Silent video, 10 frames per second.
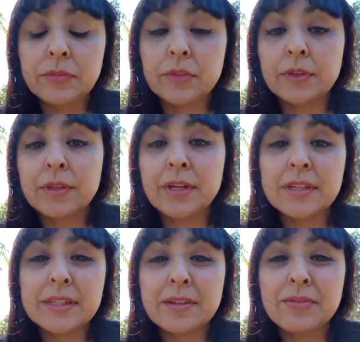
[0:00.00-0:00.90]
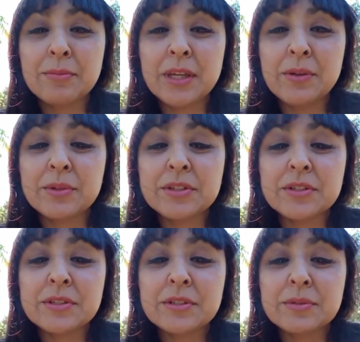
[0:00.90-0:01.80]
The next thing for me, which
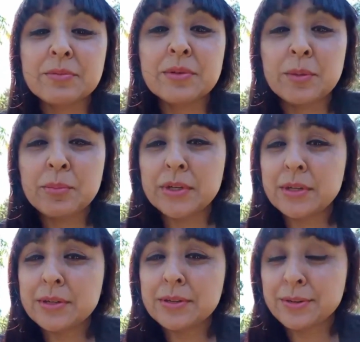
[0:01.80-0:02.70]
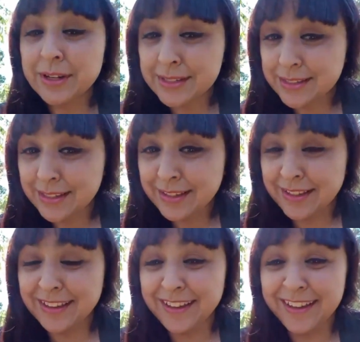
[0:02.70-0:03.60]
is really pretty crazy,
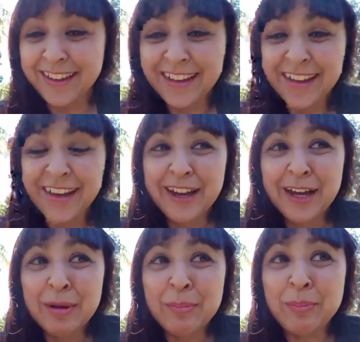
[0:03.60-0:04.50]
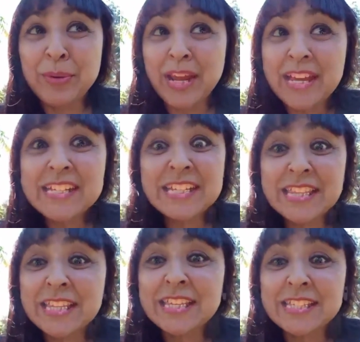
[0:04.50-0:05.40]
but I
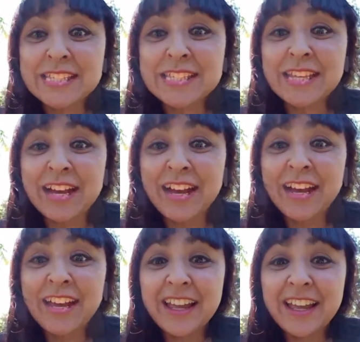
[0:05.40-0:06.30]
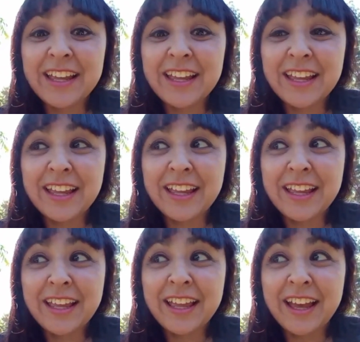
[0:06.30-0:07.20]
did this. I
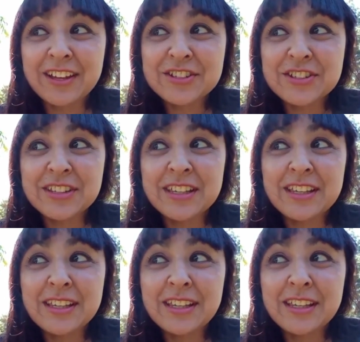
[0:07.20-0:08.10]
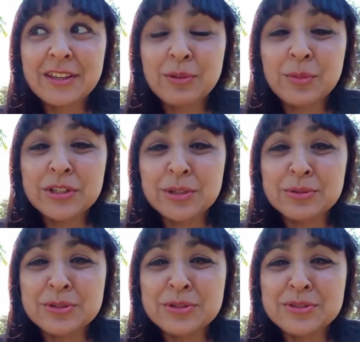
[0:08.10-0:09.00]
actually would do
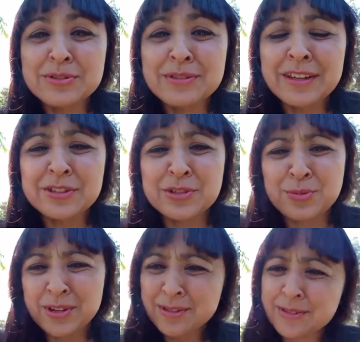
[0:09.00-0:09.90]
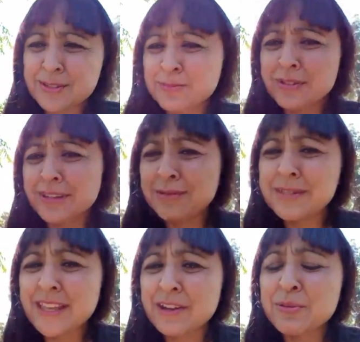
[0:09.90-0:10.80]
like drills when he
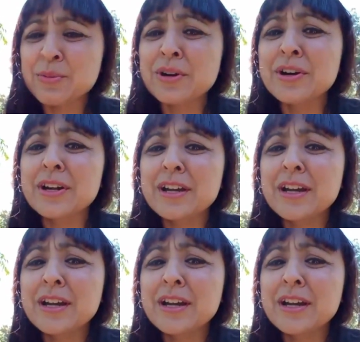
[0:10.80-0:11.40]
was at work.